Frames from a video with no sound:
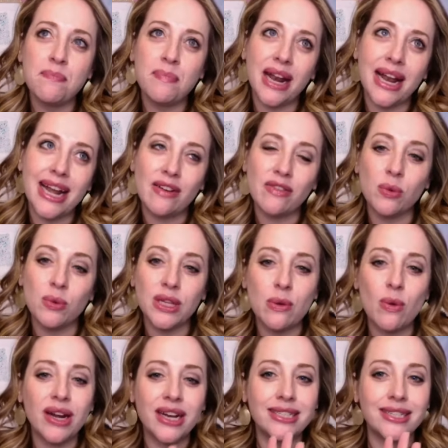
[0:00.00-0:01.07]
but I never
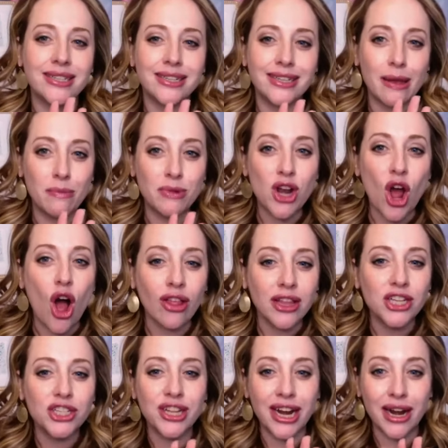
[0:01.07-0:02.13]
really wanted to
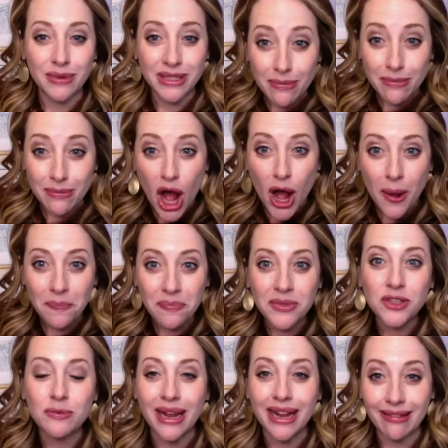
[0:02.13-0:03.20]
acknowledge that I was a
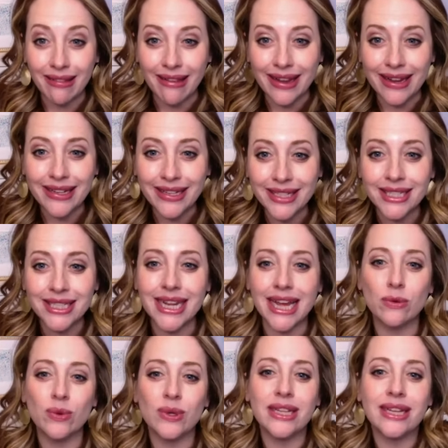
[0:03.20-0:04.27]
mom to my clients
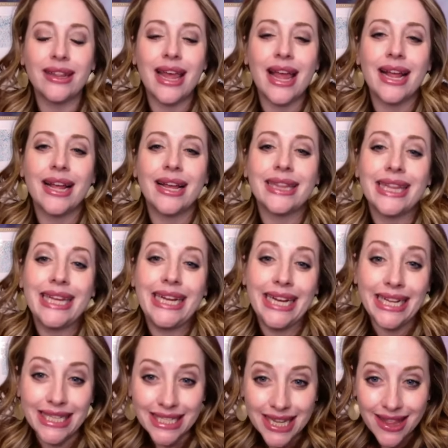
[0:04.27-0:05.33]
and really like
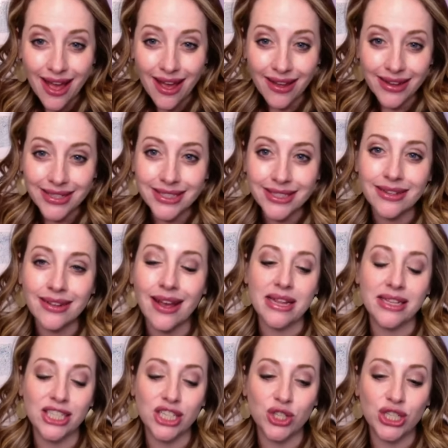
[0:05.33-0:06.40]
lean into that.
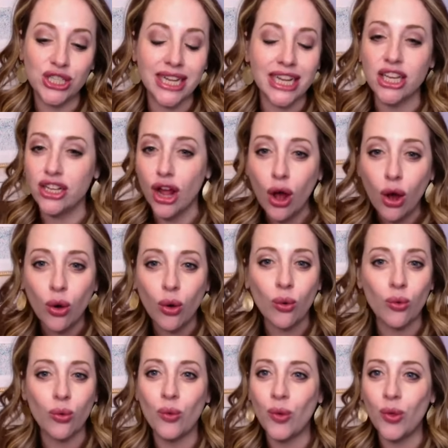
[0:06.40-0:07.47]
And so she's like,
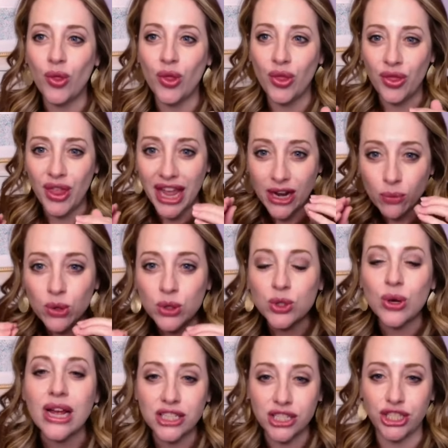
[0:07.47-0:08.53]
no, they will
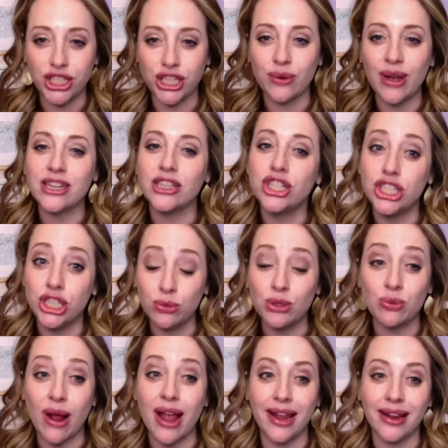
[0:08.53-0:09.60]
trust you. And she
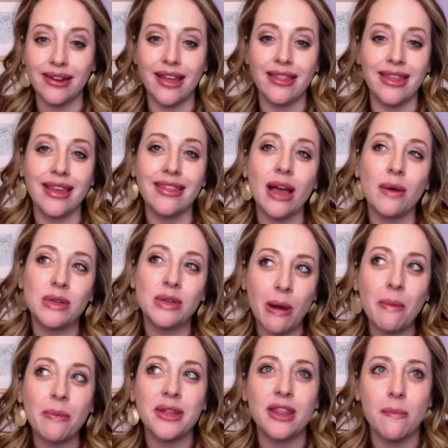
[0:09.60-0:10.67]
was right. I think that was
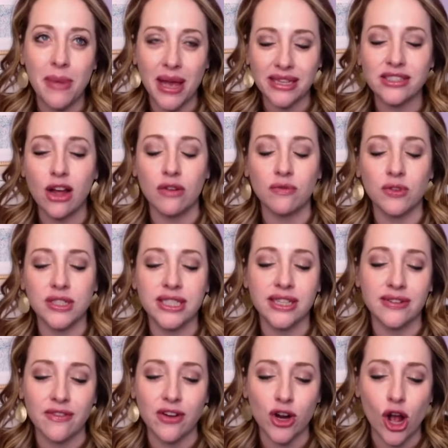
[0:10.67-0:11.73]
probably the best conference
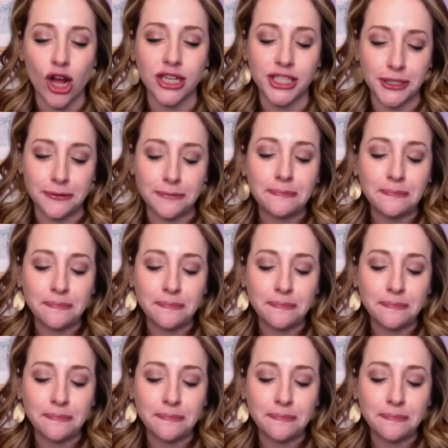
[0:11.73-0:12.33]
I've ever gone to